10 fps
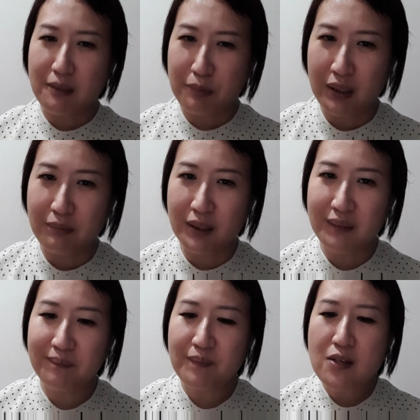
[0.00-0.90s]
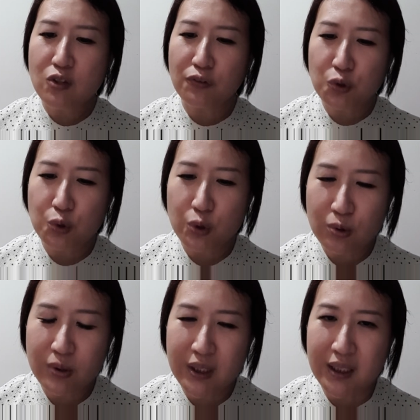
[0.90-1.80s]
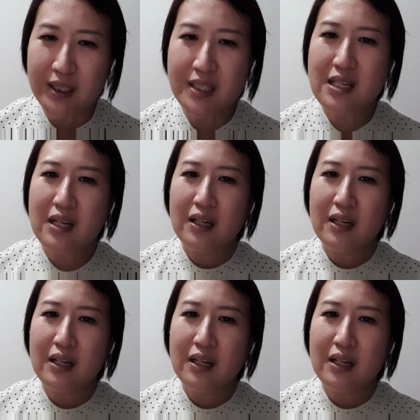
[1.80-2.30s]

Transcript: a problem. So to do this,